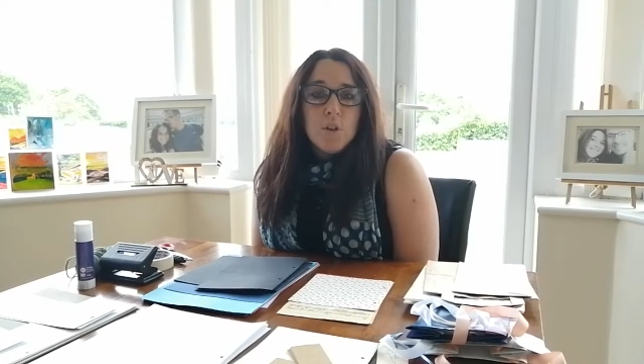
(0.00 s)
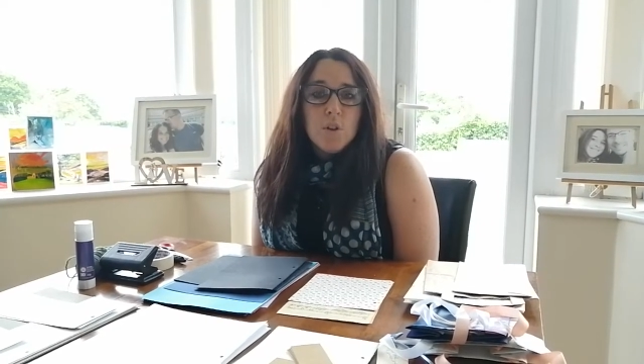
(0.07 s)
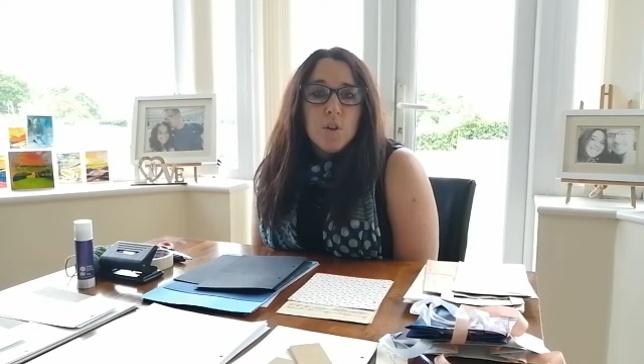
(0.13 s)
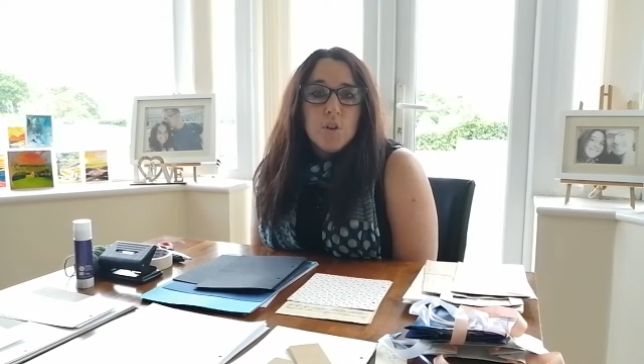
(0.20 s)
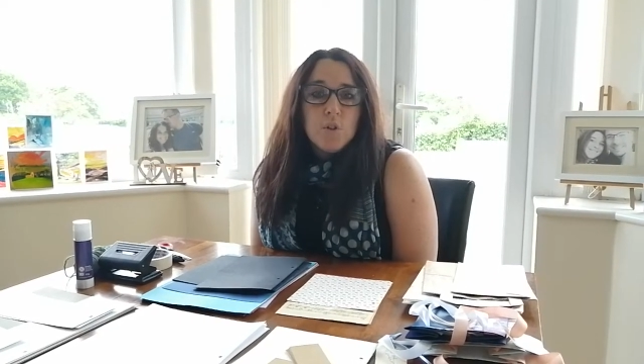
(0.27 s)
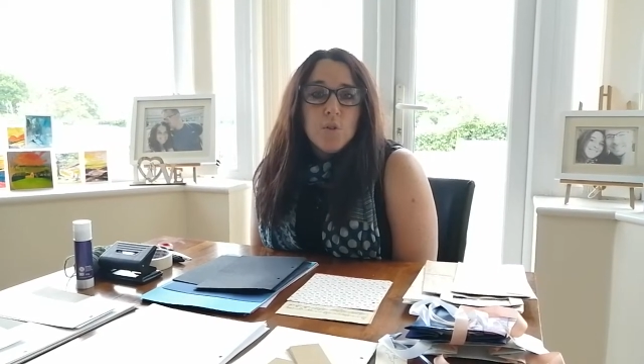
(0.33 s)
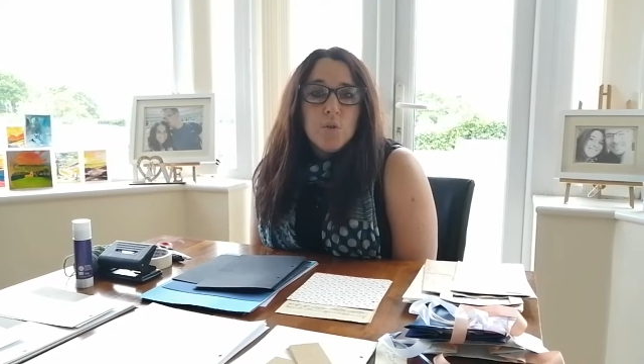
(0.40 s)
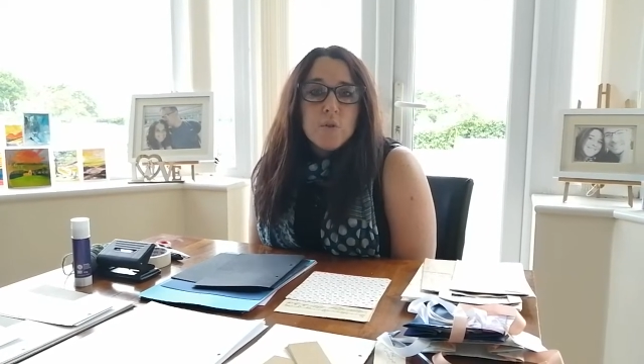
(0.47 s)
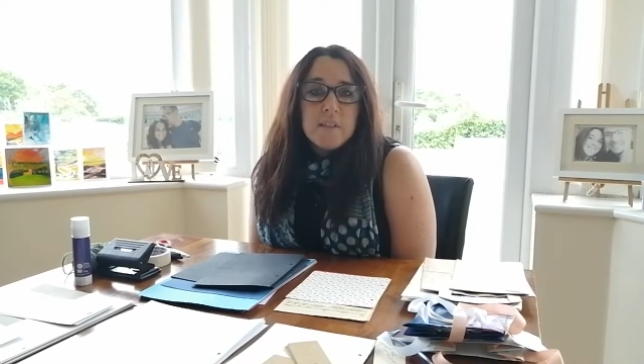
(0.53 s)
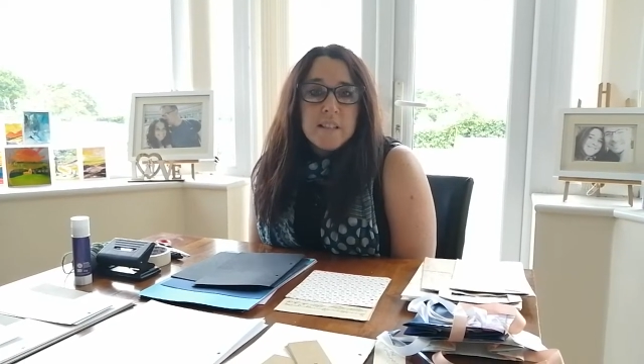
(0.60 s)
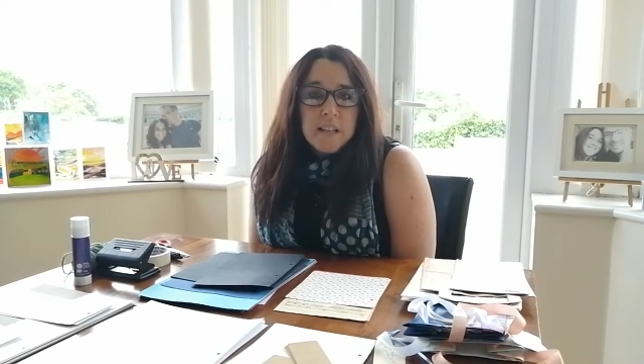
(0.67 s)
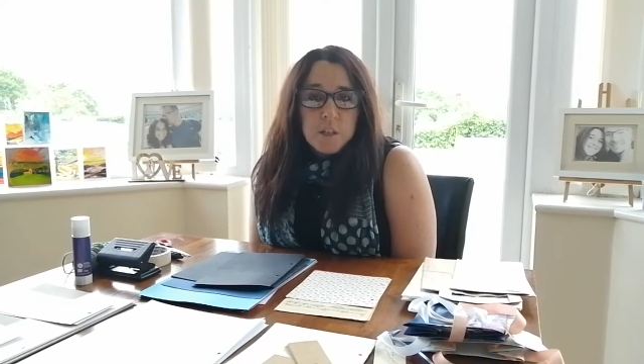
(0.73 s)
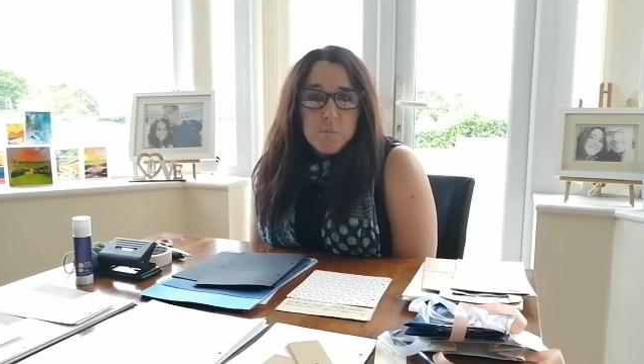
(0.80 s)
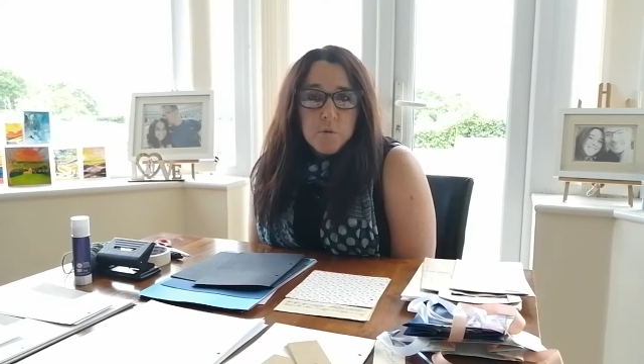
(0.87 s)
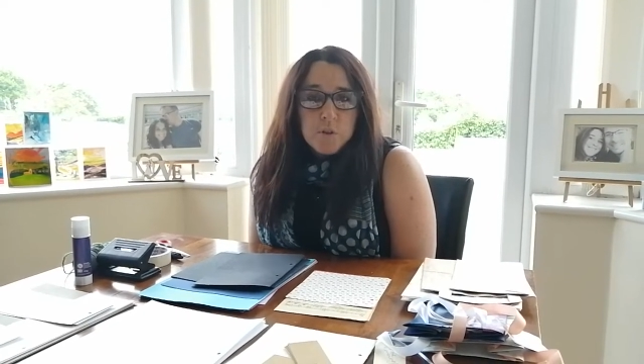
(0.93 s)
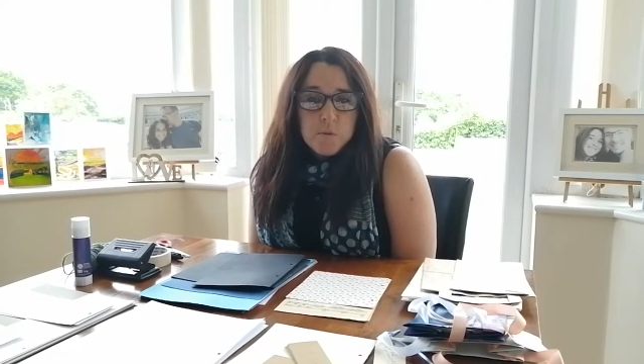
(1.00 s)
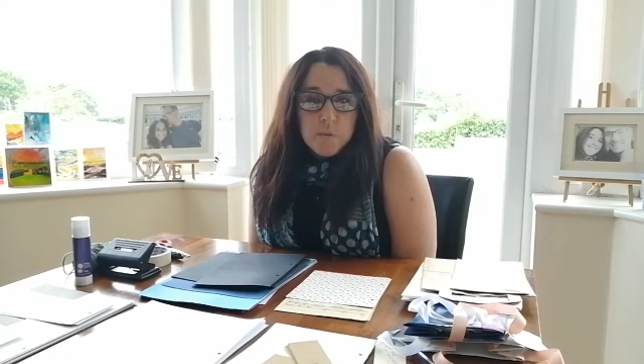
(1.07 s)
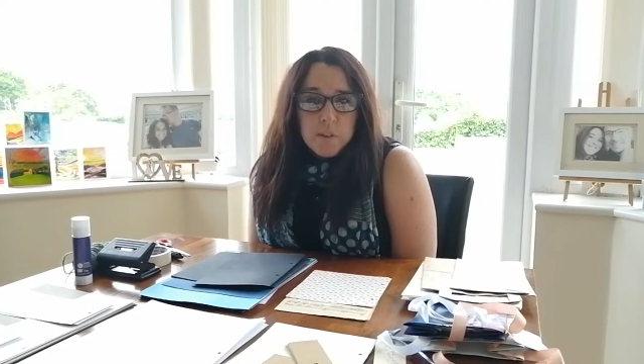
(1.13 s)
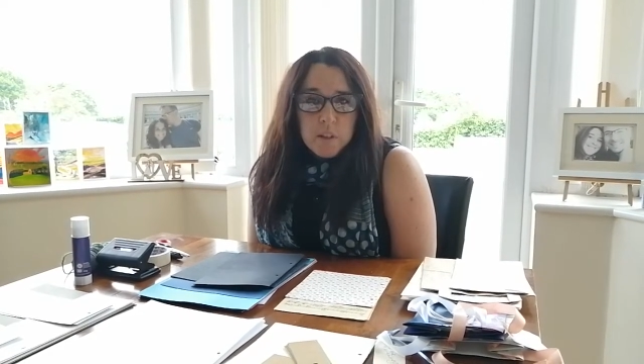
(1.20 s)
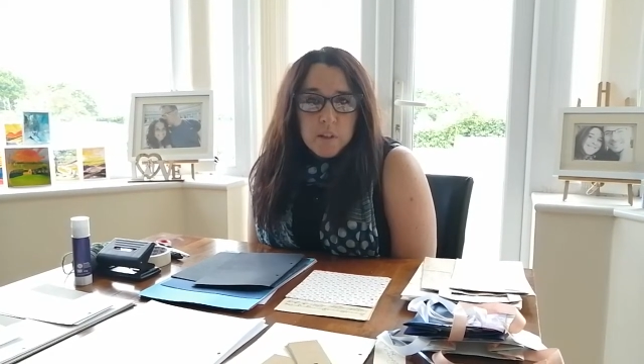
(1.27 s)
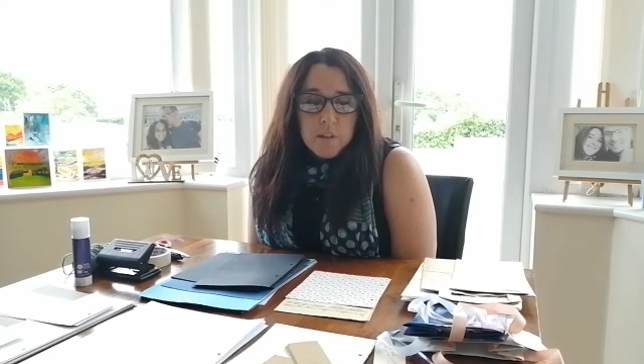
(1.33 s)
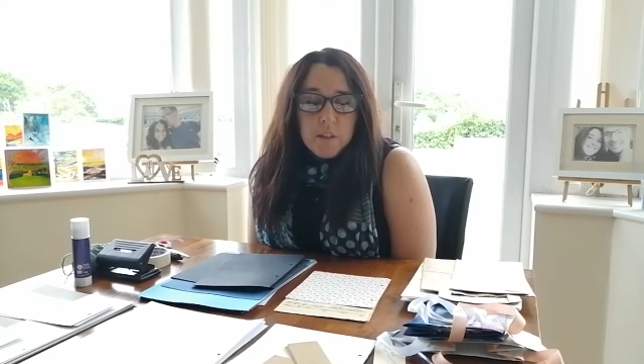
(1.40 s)
got your sketchbooks
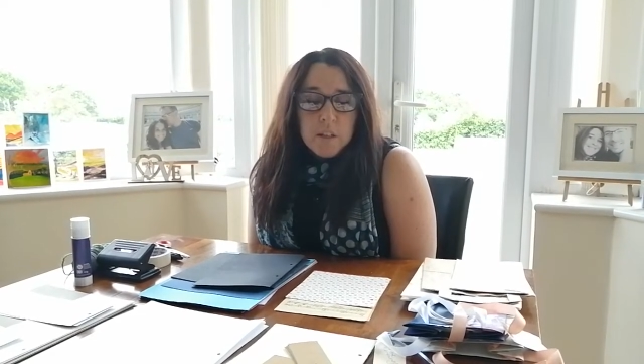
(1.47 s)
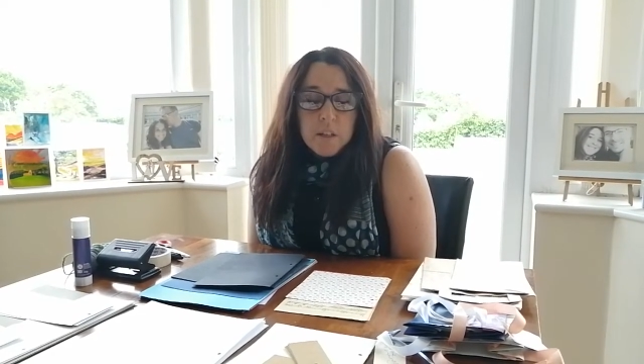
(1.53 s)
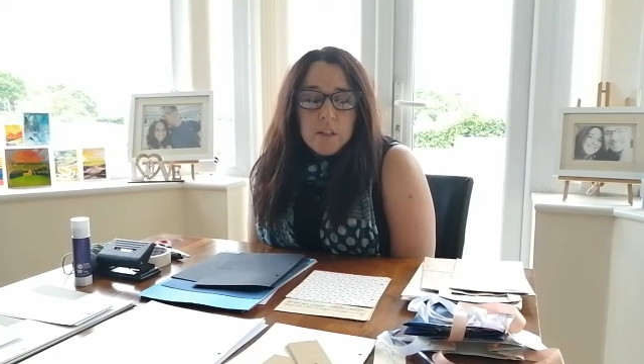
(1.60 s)
with you.